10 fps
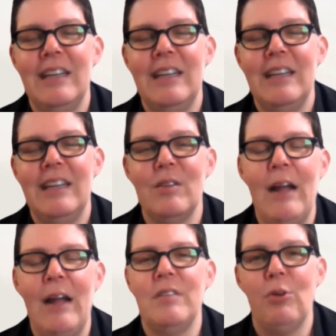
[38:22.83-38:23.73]
state that I
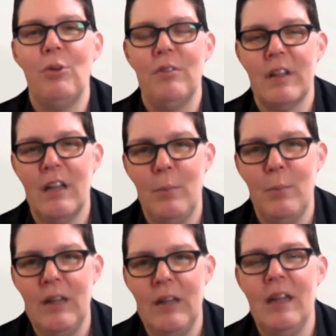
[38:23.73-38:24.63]
was the owner of the
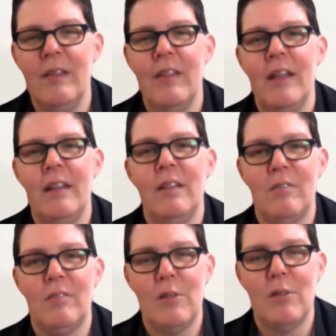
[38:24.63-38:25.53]
company and that
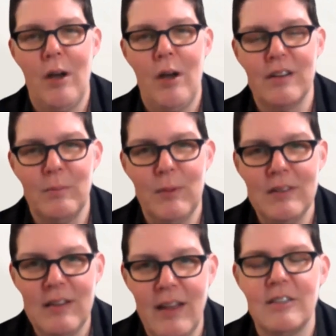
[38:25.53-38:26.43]
this product had been
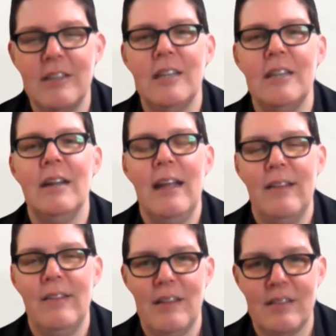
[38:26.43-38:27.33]
tested and it
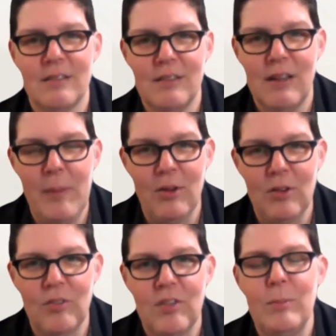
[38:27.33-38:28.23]
had this
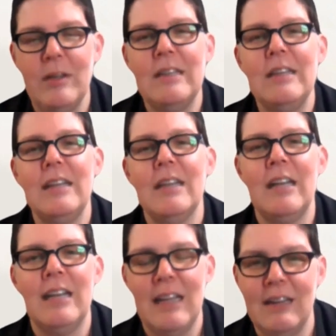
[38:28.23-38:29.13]
amount of CBD in
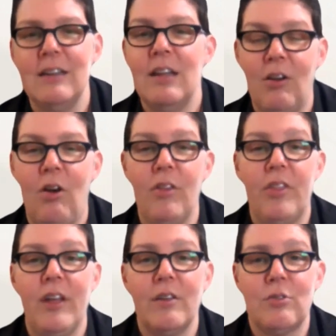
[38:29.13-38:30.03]
it and all
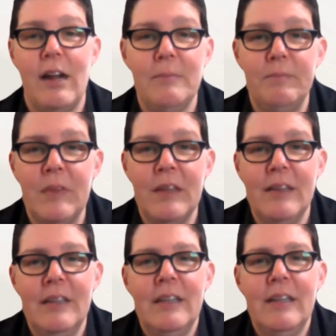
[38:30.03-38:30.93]
the things, right?
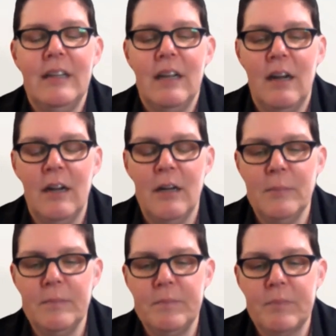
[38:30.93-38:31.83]

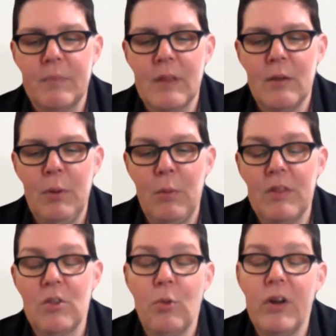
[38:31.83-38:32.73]
Um,
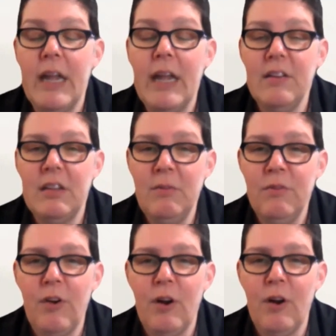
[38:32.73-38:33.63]
but with the
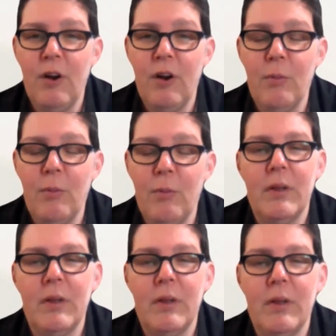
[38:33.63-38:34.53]
2018 farm bill, just
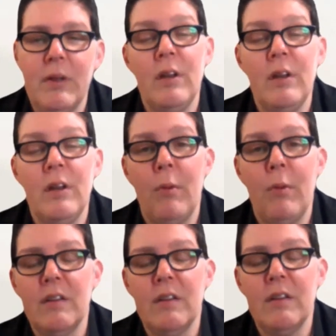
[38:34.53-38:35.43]
opened up the market
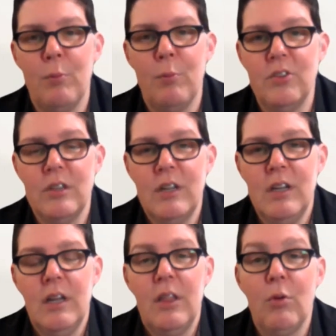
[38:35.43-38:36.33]
so much,
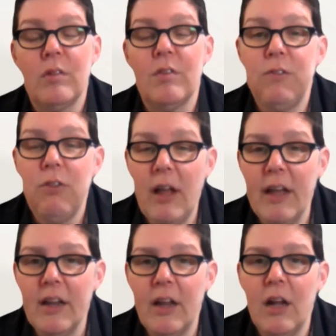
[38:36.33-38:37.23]
there was a
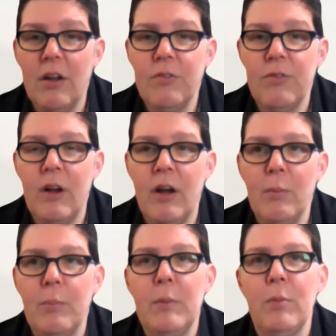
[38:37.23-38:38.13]
flood of
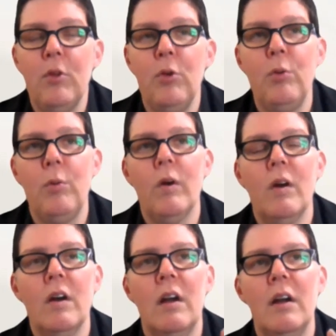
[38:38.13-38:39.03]
people who
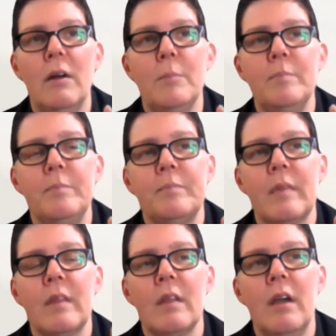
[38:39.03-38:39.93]
were
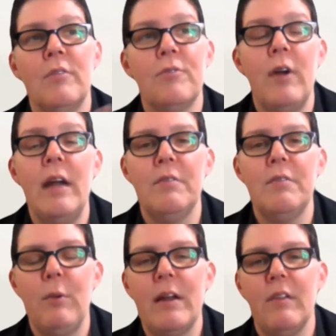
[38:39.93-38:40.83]

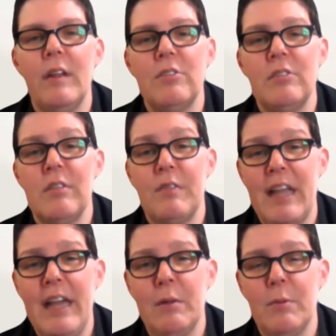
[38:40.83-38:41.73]
afraid of the
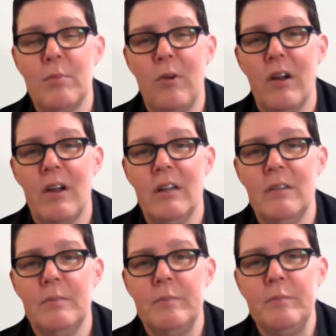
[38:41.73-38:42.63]
regulations of the cannabis
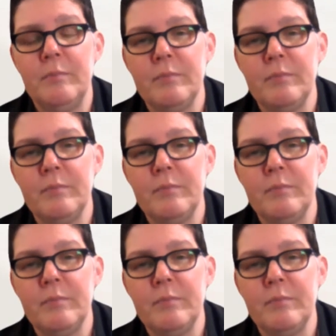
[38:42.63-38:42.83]
market,